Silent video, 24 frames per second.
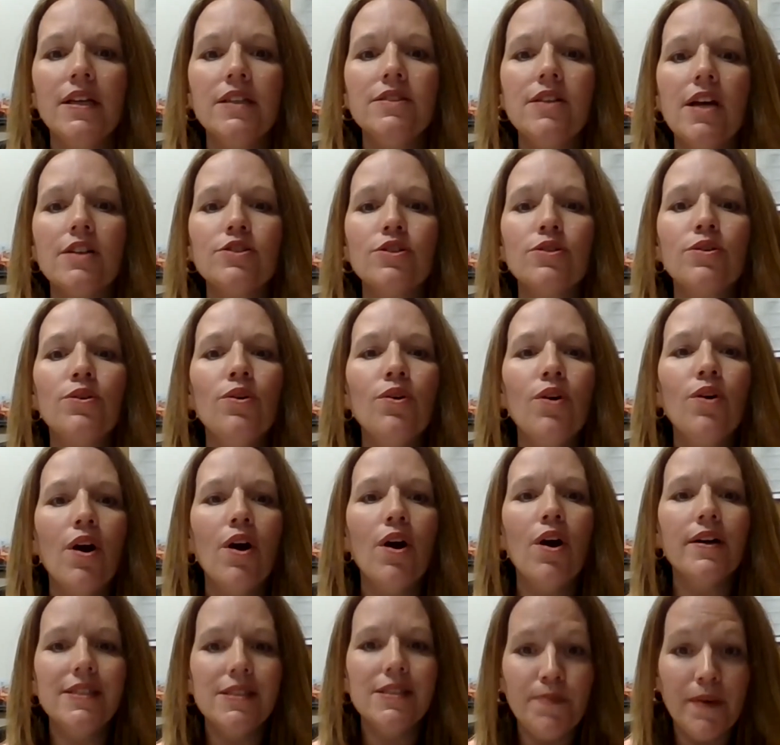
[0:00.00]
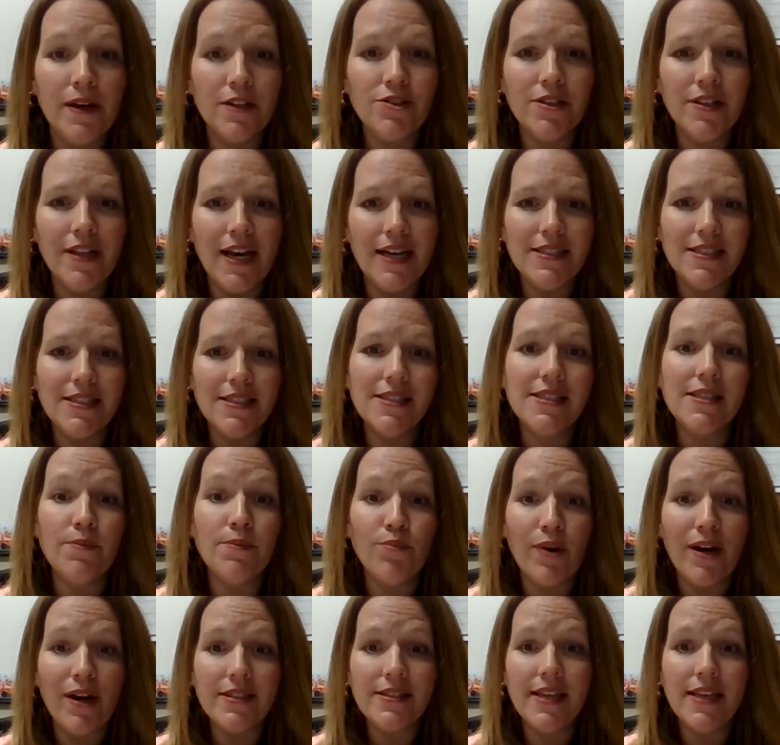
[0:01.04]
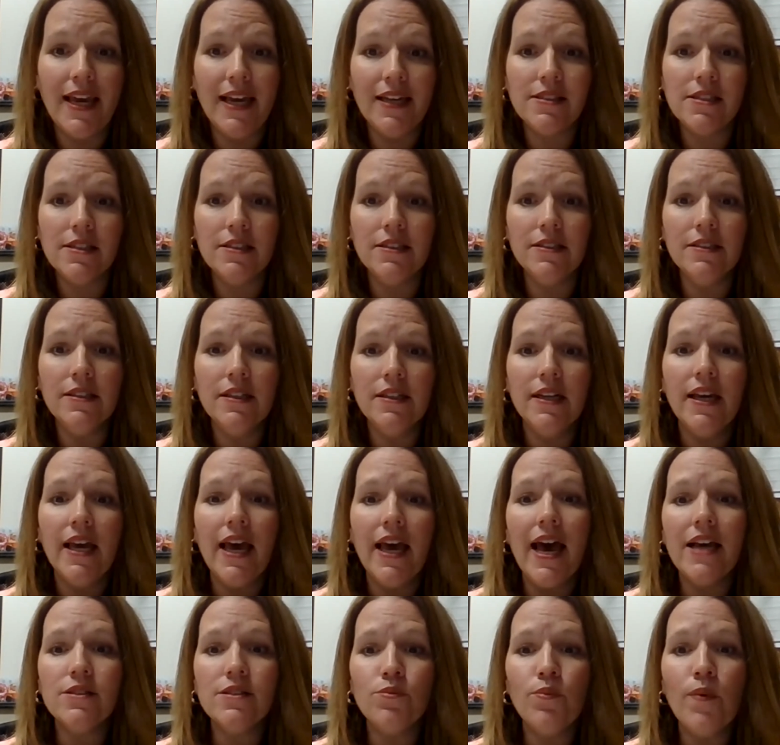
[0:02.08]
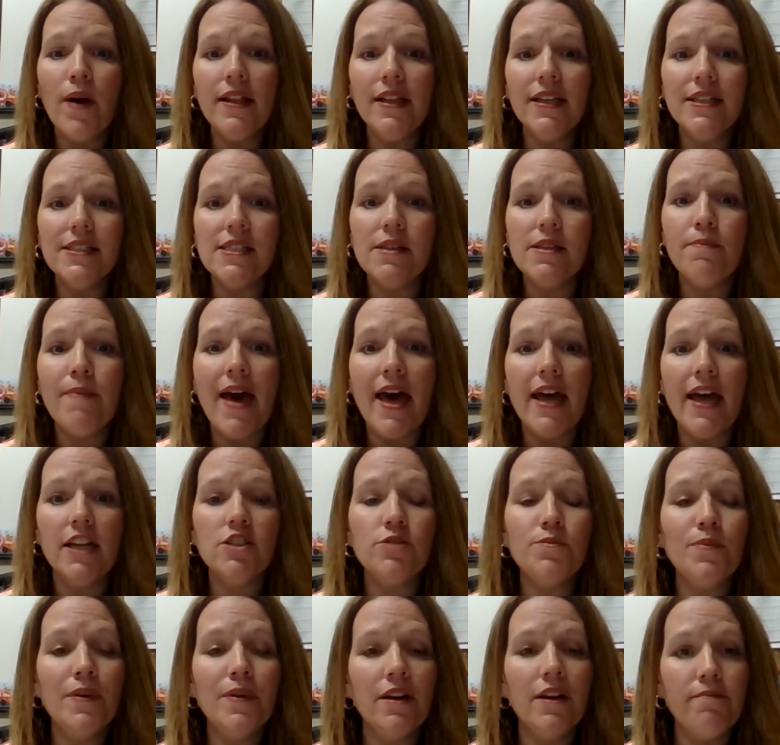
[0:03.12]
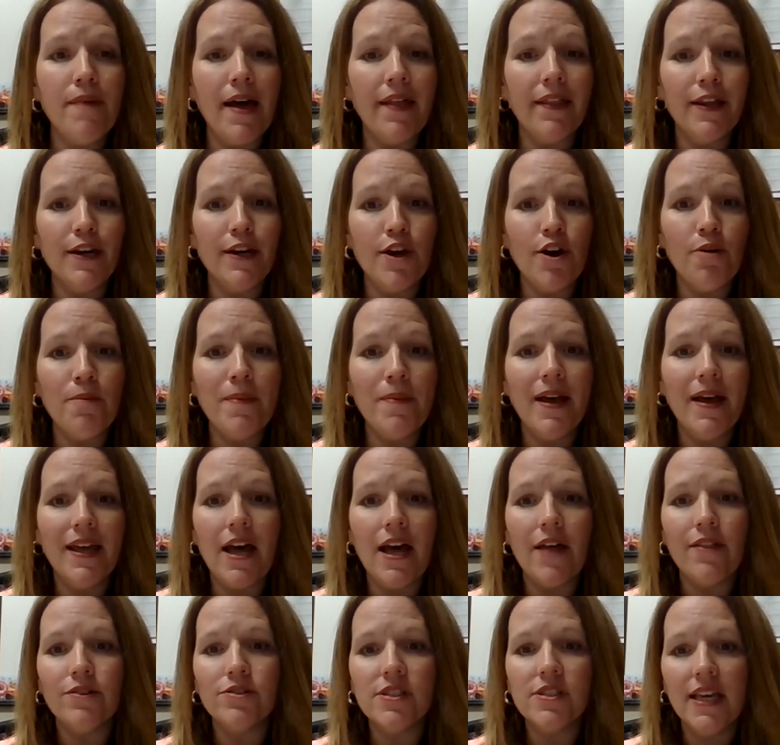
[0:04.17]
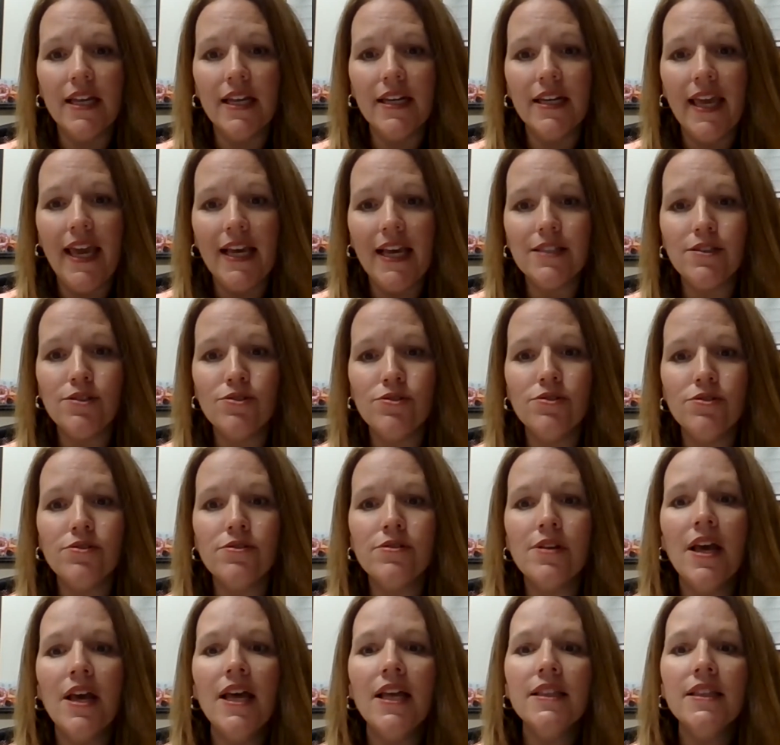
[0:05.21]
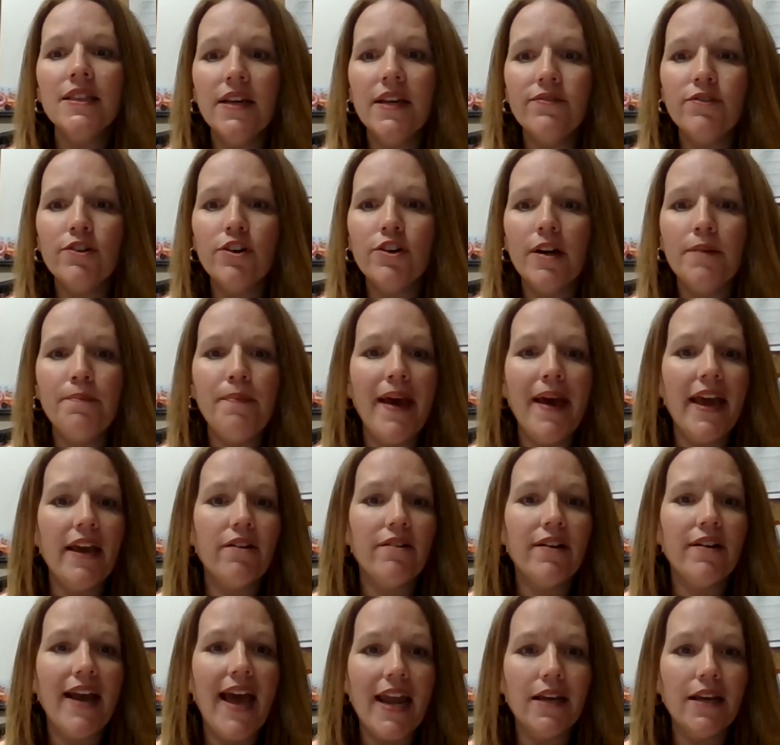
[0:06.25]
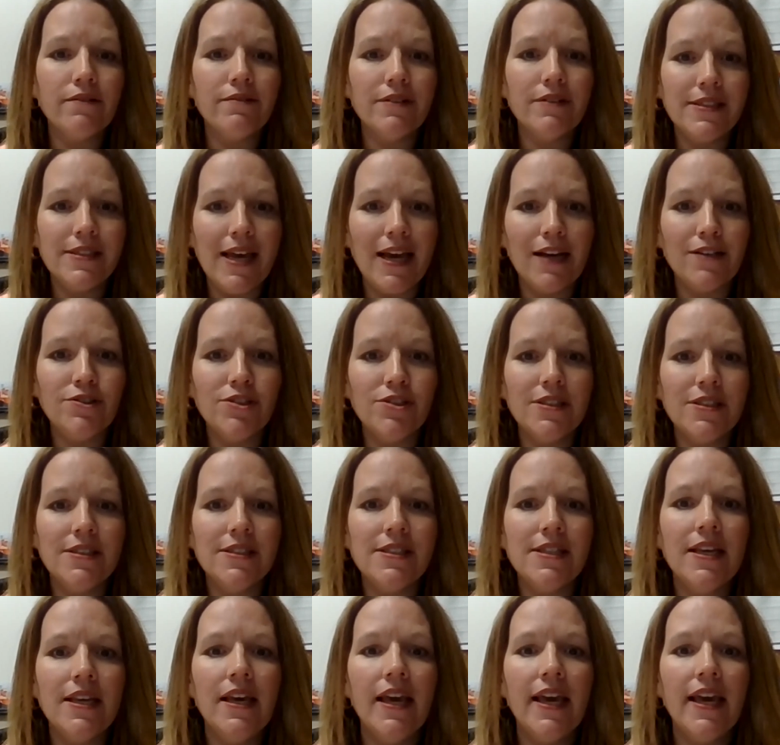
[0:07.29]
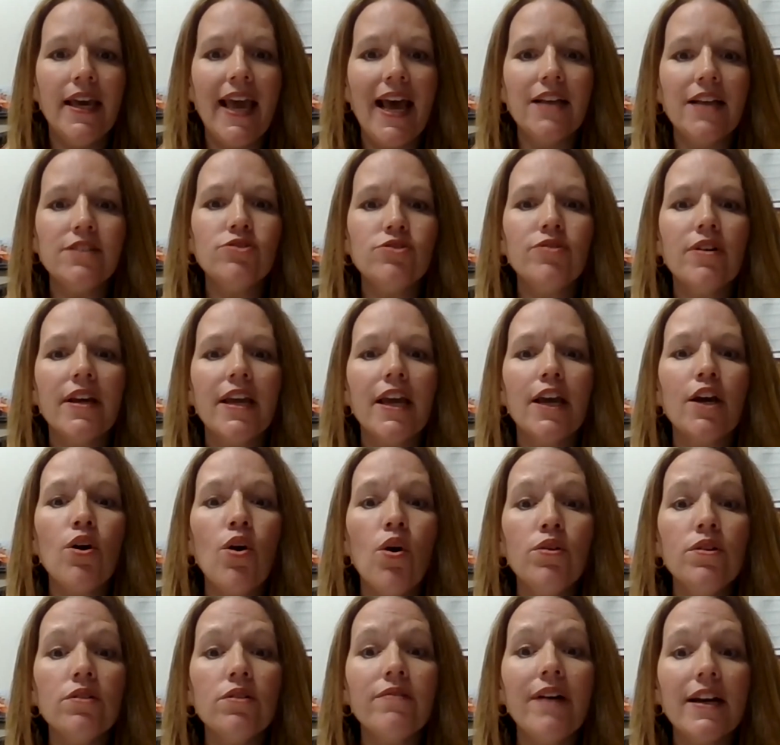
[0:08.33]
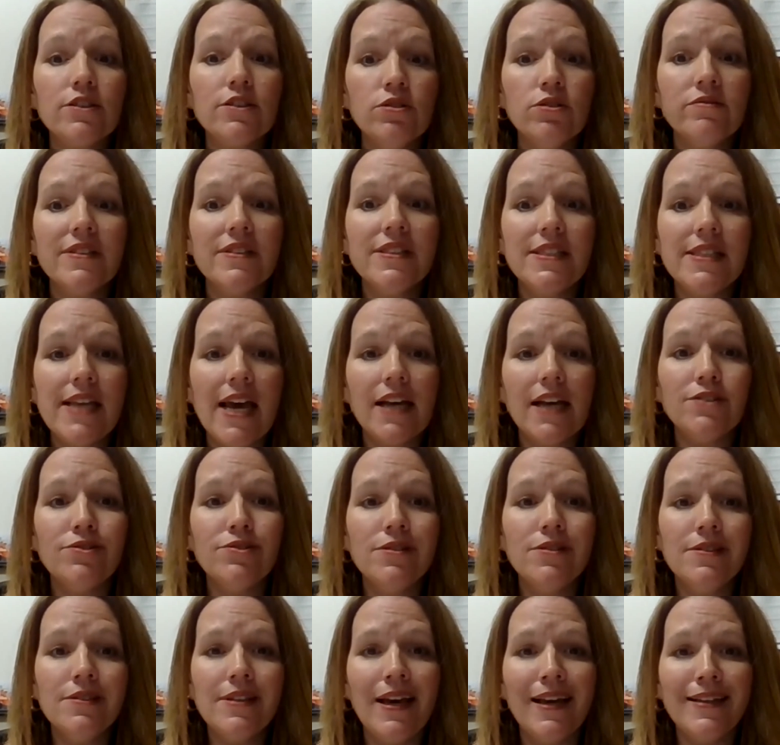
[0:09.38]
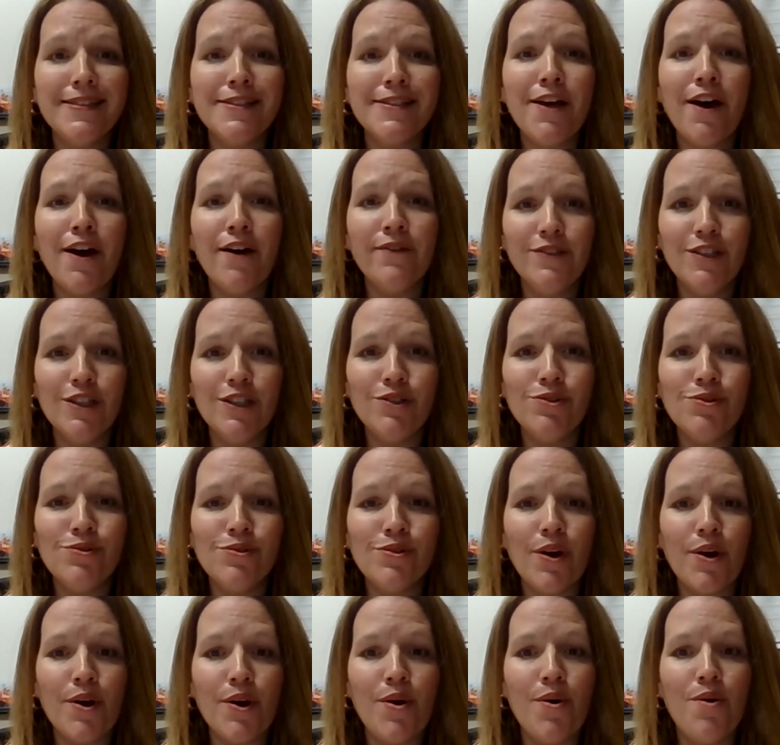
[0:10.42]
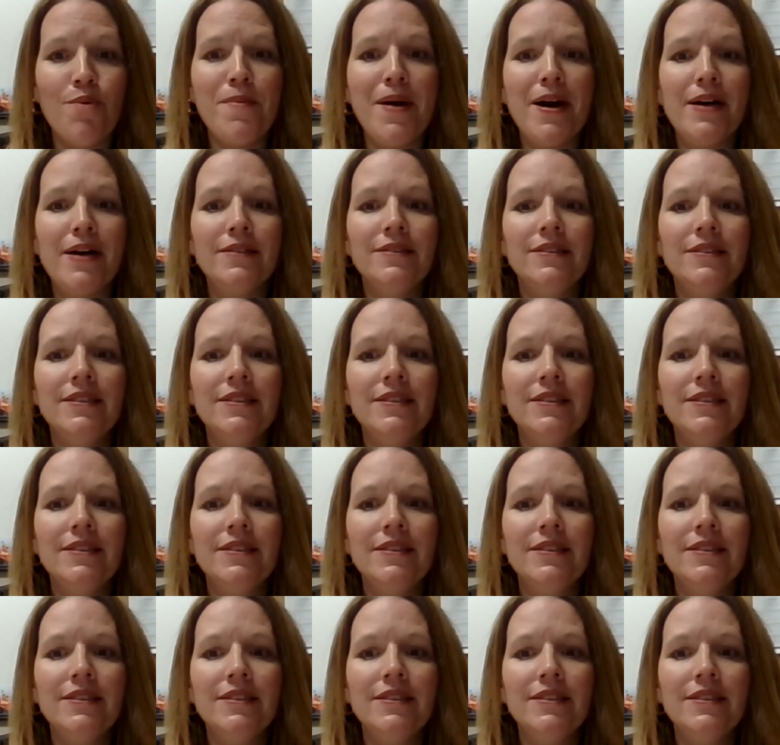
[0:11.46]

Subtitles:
Dr. Kulkarni specializes in breast cancer, as well as the management of melanoma and other skin cancers, liver and pancreatic resections, gastric and colorectal resections, and soft tissue sarcoma.